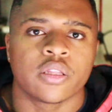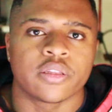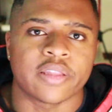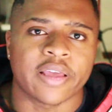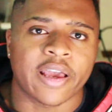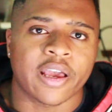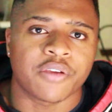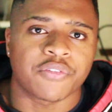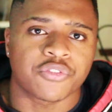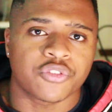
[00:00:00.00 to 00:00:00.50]

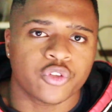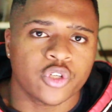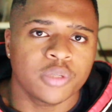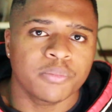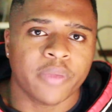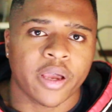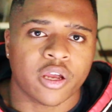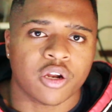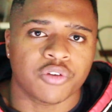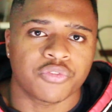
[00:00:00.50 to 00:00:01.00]
They have
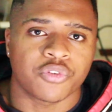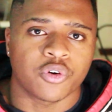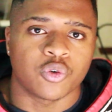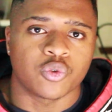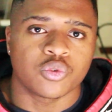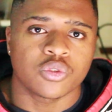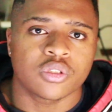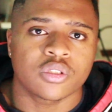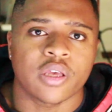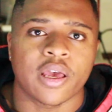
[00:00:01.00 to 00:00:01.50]
3
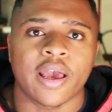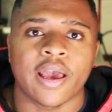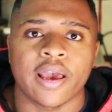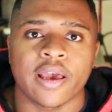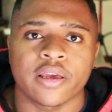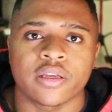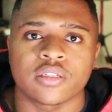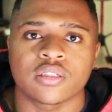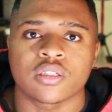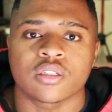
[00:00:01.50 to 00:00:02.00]
microphones
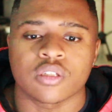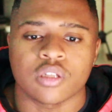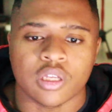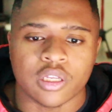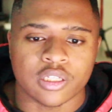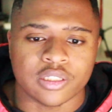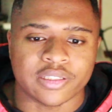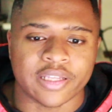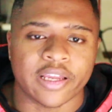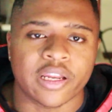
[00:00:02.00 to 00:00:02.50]
and
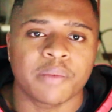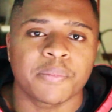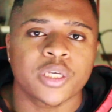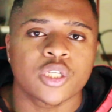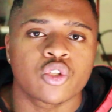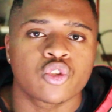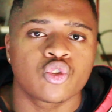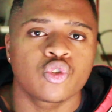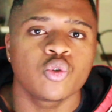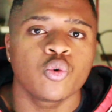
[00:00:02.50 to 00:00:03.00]

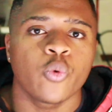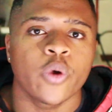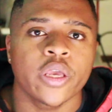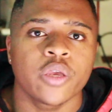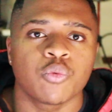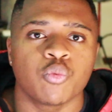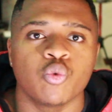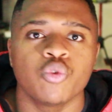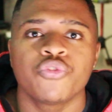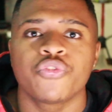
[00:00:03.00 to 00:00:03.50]
dynamic
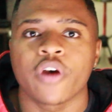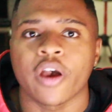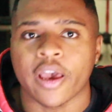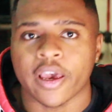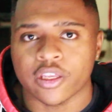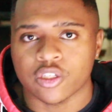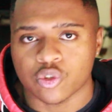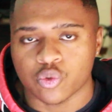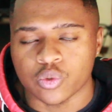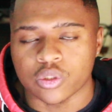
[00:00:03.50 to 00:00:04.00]
2-way woofer
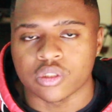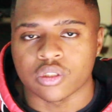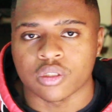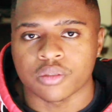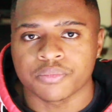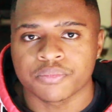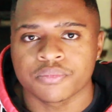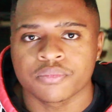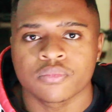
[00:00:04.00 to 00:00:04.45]
and tweeter.